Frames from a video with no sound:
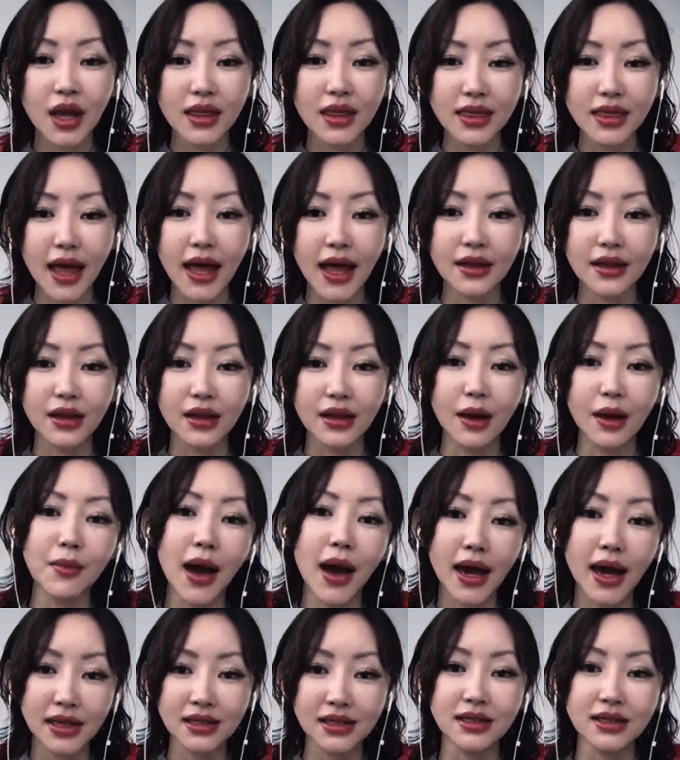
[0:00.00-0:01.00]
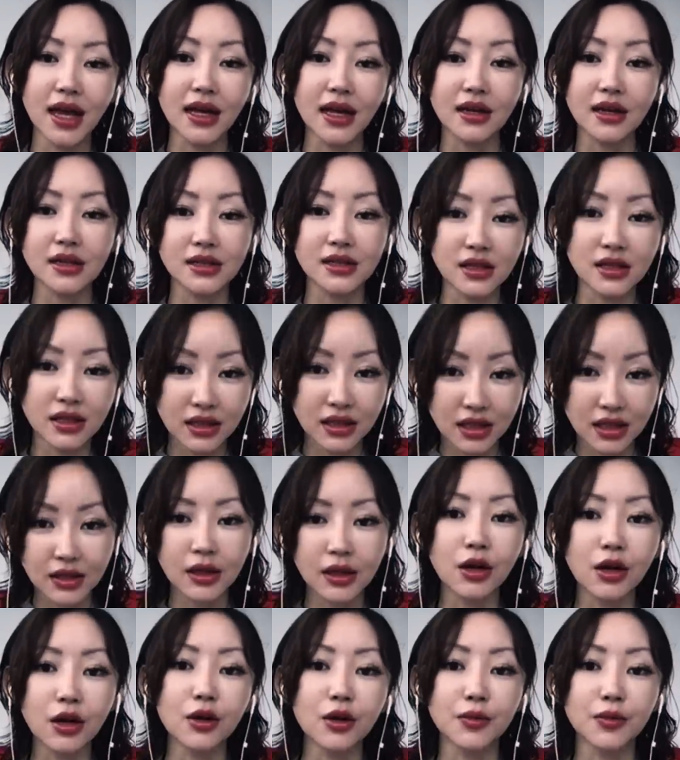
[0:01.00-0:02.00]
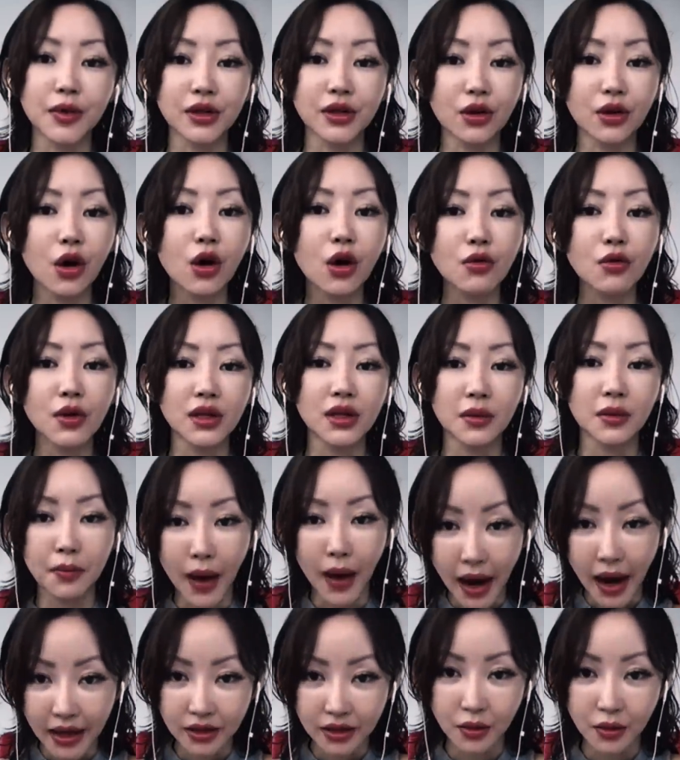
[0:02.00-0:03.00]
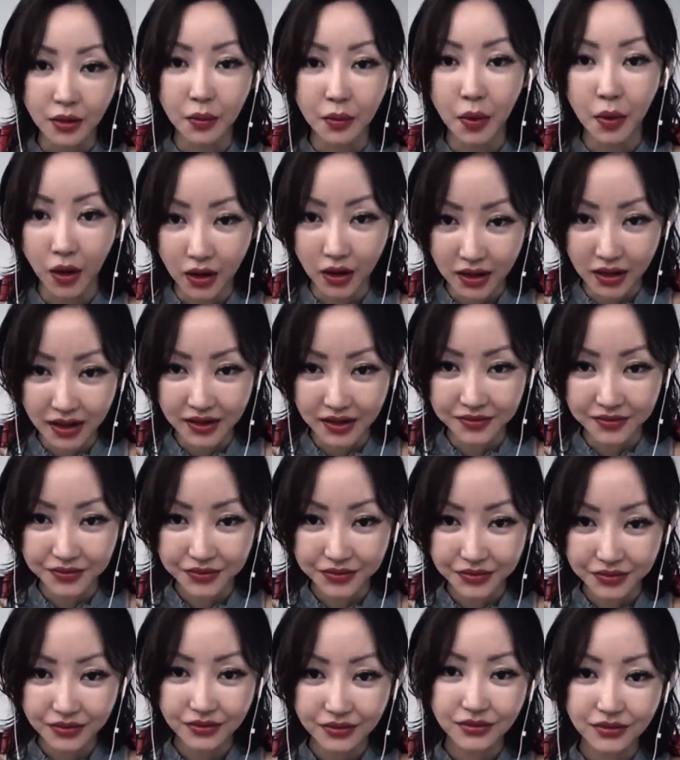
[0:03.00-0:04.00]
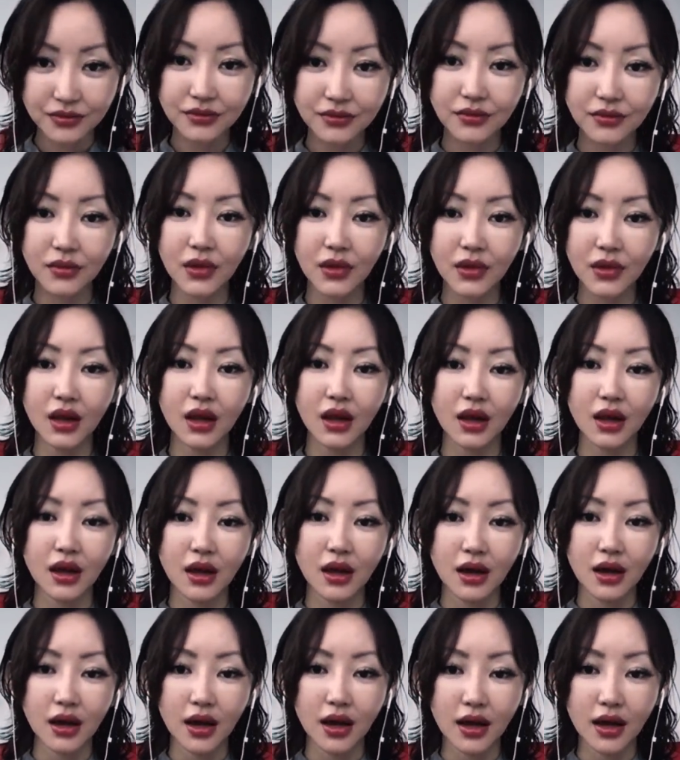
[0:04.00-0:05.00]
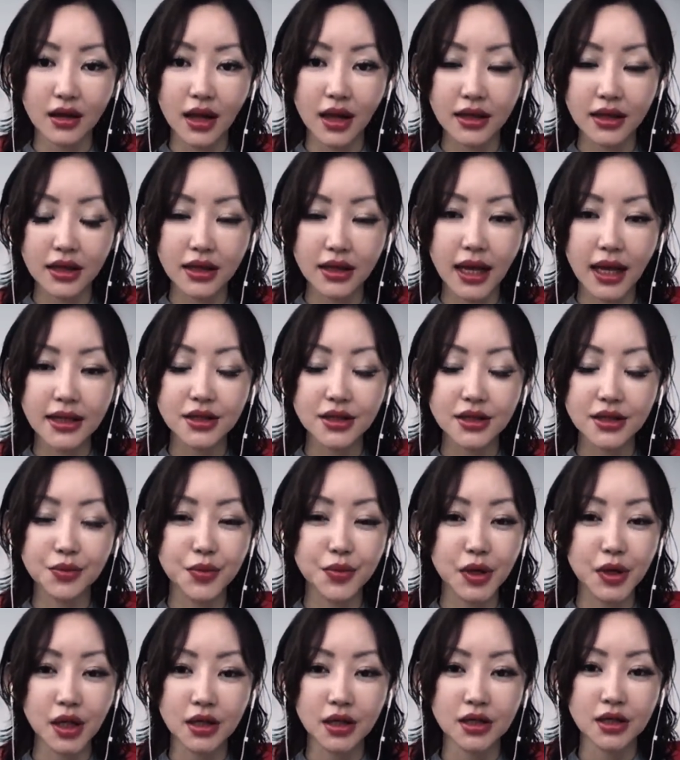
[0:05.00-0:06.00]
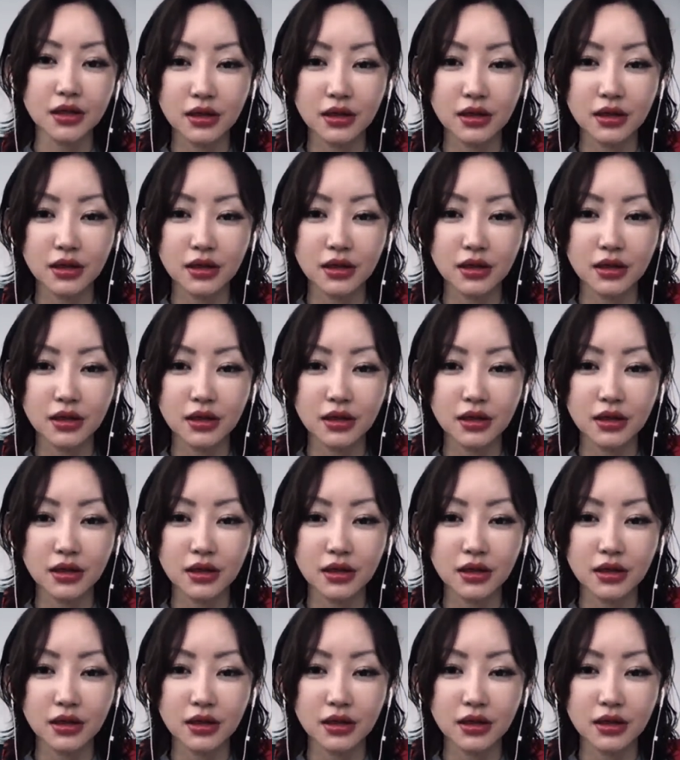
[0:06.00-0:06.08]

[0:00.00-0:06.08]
that my status is determined already by the party. And I think that's the biggest